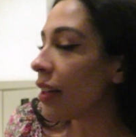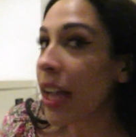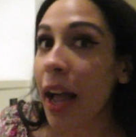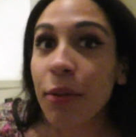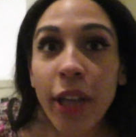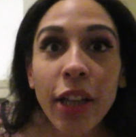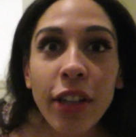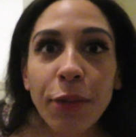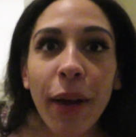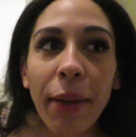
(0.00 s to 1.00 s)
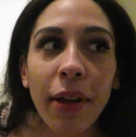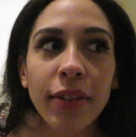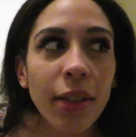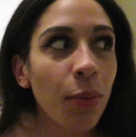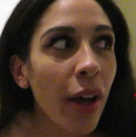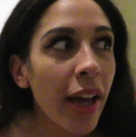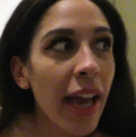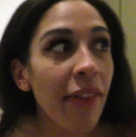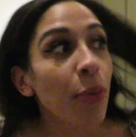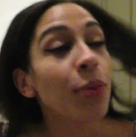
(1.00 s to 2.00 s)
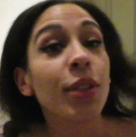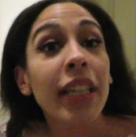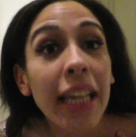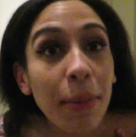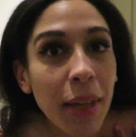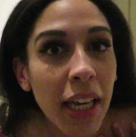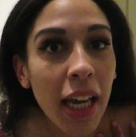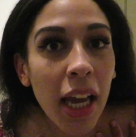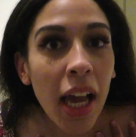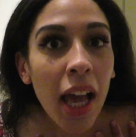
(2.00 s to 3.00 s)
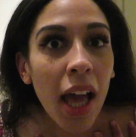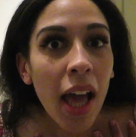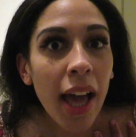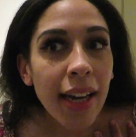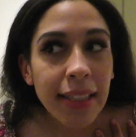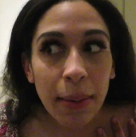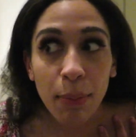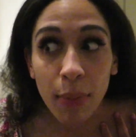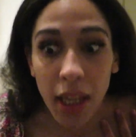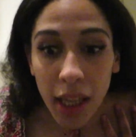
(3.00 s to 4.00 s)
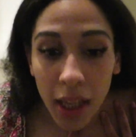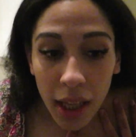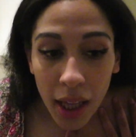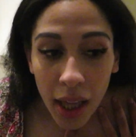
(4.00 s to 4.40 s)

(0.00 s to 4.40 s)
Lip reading: I looked behind me, I was like, what? Everyone was looking at me and I said, me?